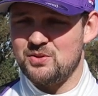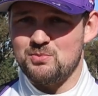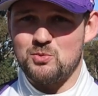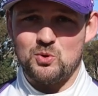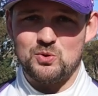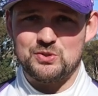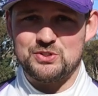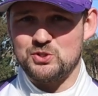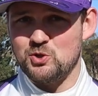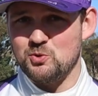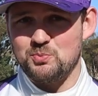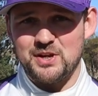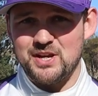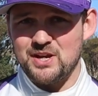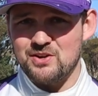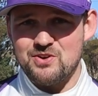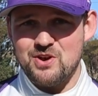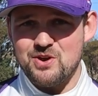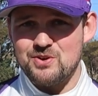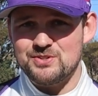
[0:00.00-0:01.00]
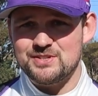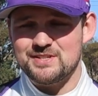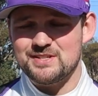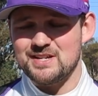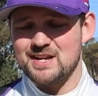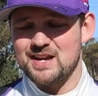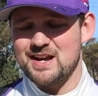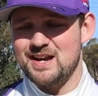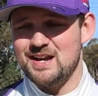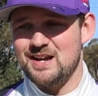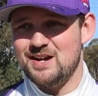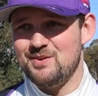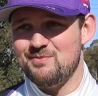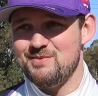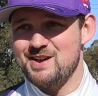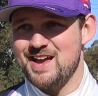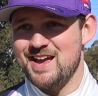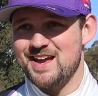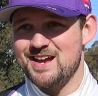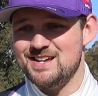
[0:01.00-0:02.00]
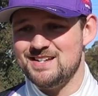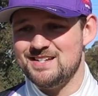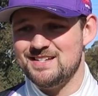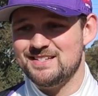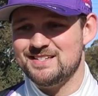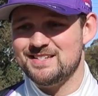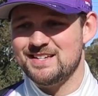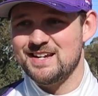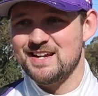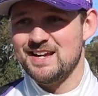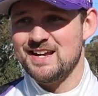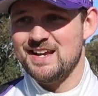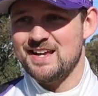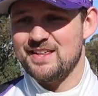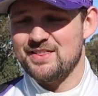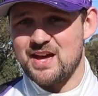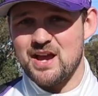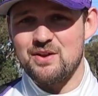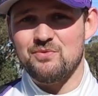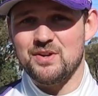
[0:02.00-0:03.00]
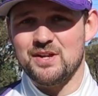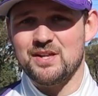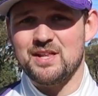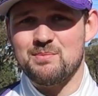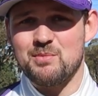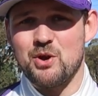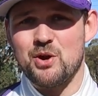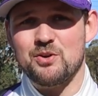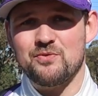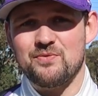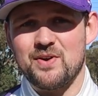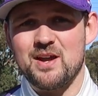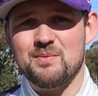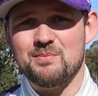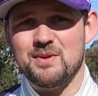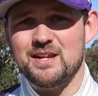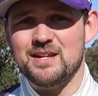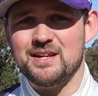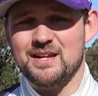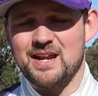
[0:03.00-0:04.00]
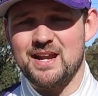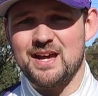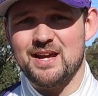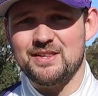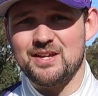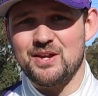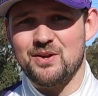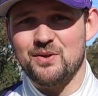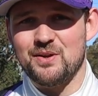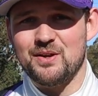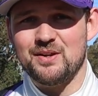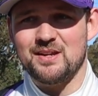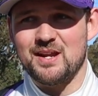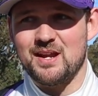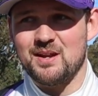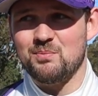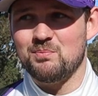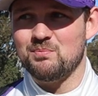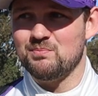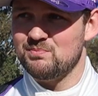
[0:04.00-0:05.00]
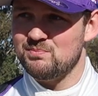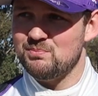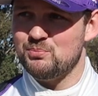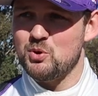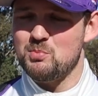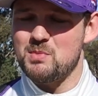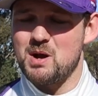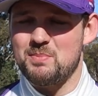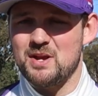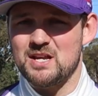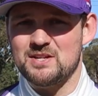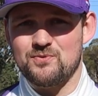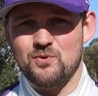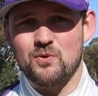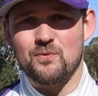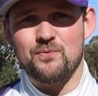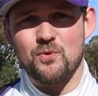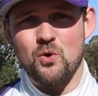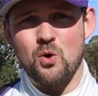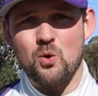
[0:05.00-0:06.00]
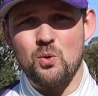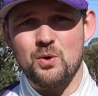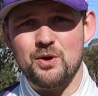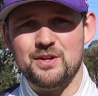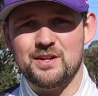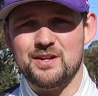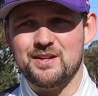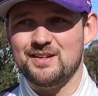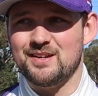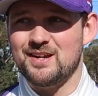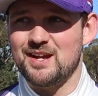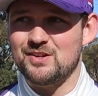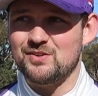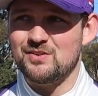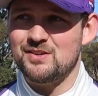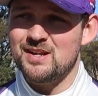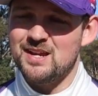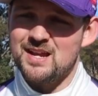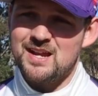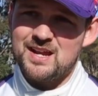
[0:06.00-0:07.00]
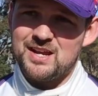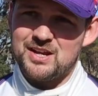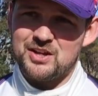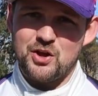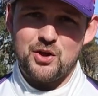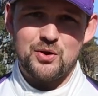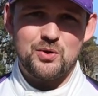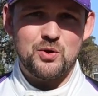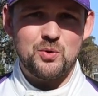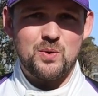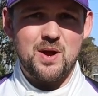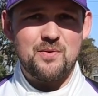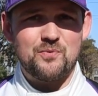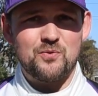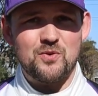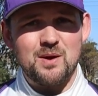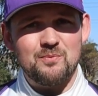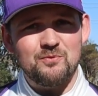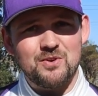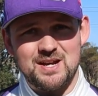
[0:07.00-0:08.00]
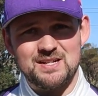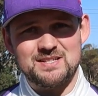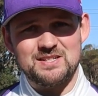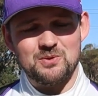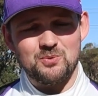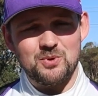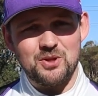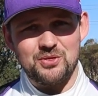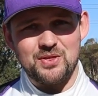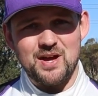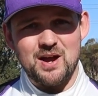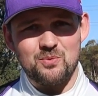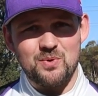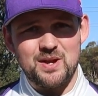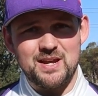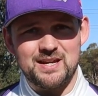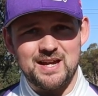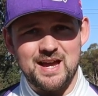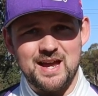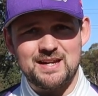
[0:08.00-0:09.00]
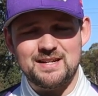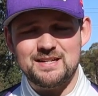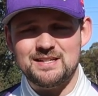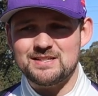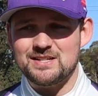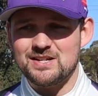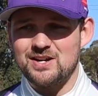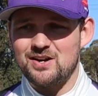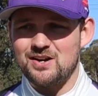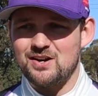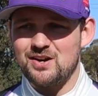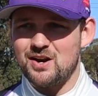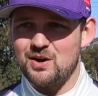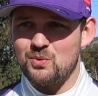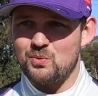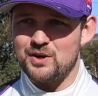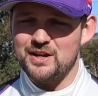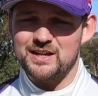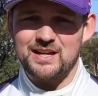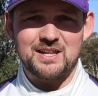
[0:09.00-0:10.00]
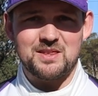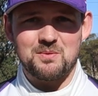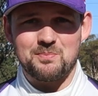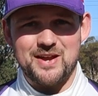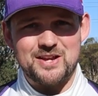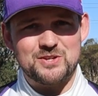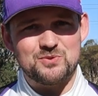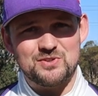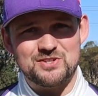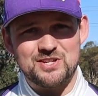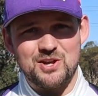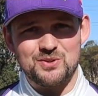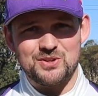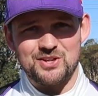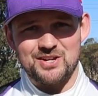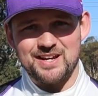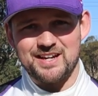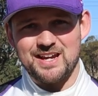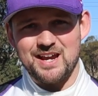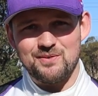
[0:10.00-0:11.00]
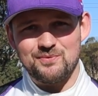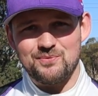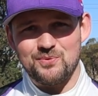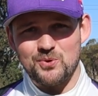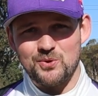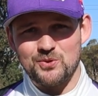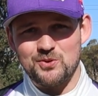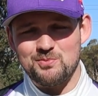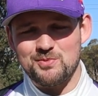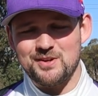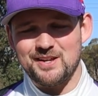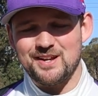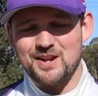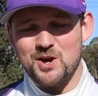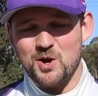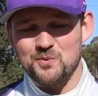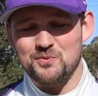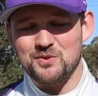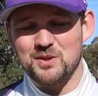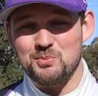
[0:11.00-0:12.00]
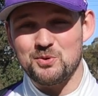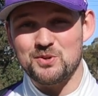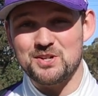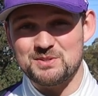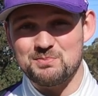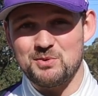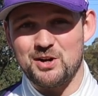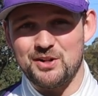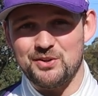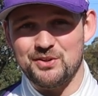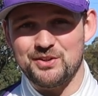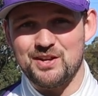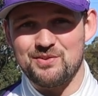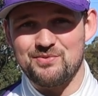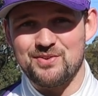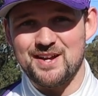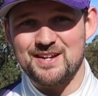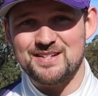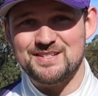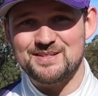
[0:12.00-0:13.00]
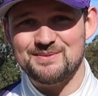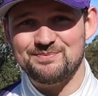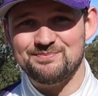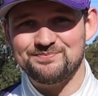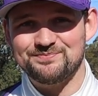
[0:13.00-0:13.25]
them all superheroes, and they really motivate me to get out there and put my best foot forward, and you know, whoever I'm racing with that weekend, I want to get the best result that I can for them and hopefully put a smile on their face.